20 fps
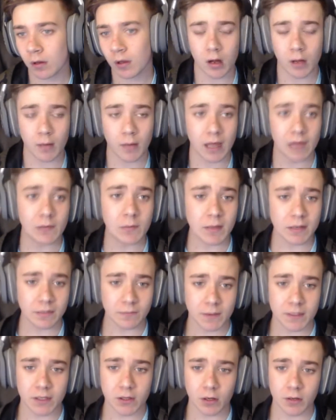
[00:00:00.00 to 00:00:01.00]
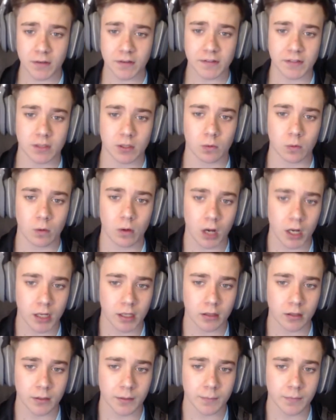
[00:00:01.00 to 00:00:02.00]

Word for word: I haven't made a video on this in a while.